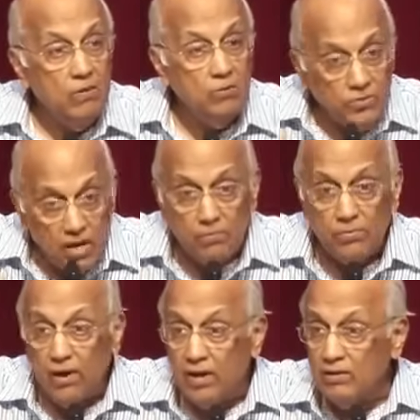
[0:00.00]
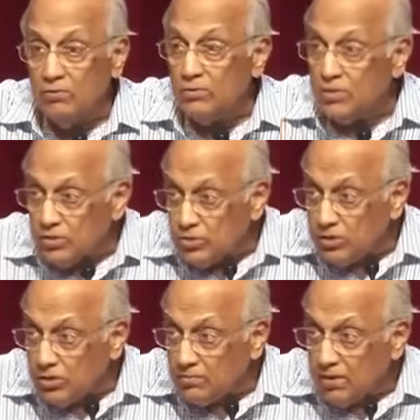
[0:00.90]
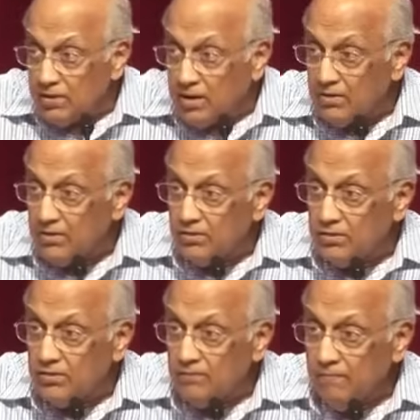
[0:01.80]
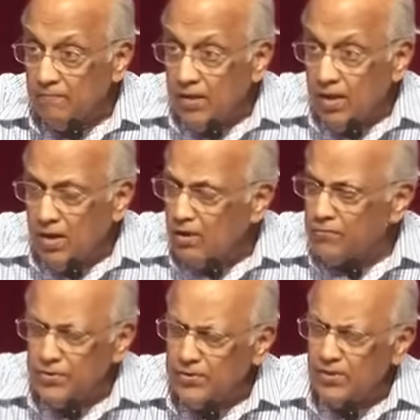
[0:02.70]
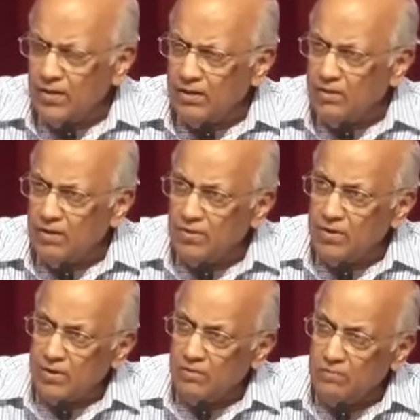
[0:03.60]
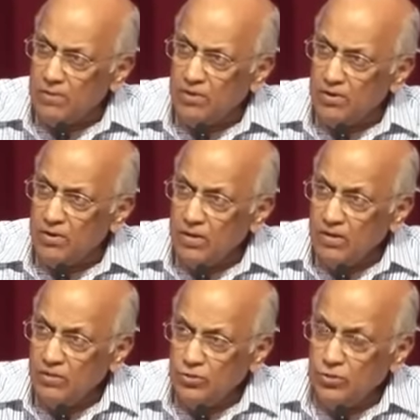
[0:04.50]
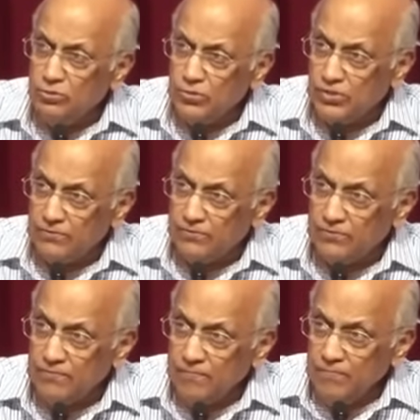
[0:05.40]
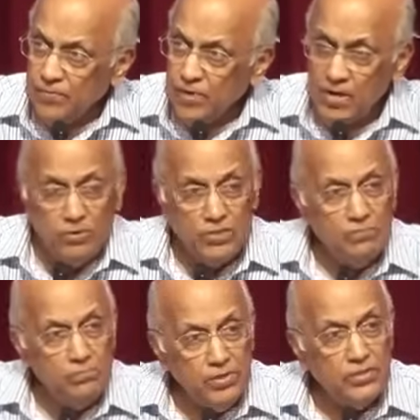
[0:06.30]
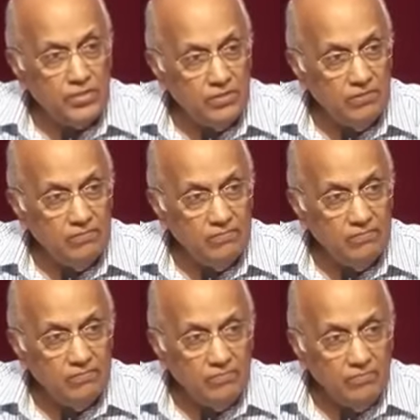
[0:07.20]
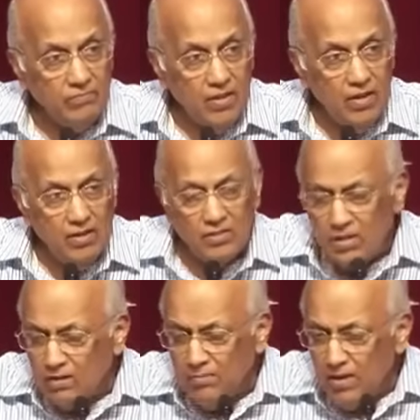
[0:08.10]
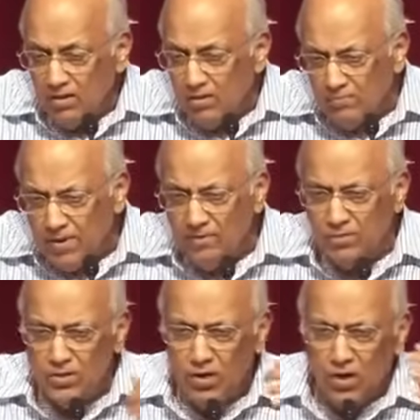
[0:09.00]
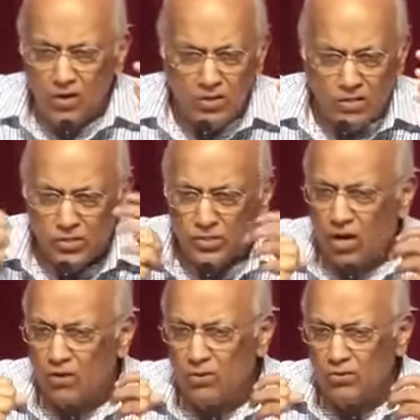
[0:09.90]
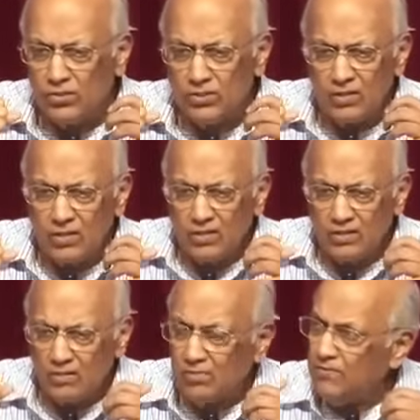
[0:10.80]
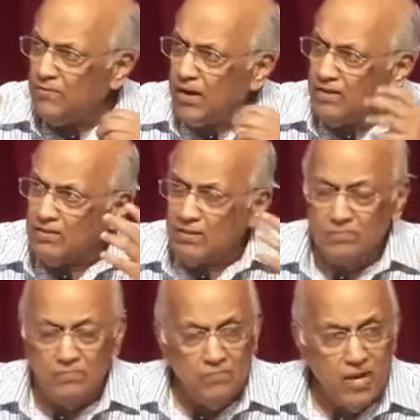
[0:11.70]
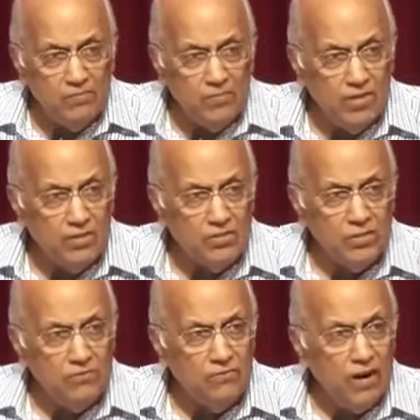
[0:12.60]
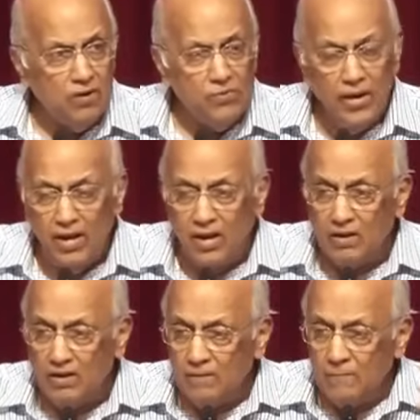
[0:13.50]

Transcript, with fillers: who's upright, who's concerned about others. I often think, and never, I remember Joseph when he was in prison. Instead of being occupied with all his sorrows that my father and my brothers are all far away and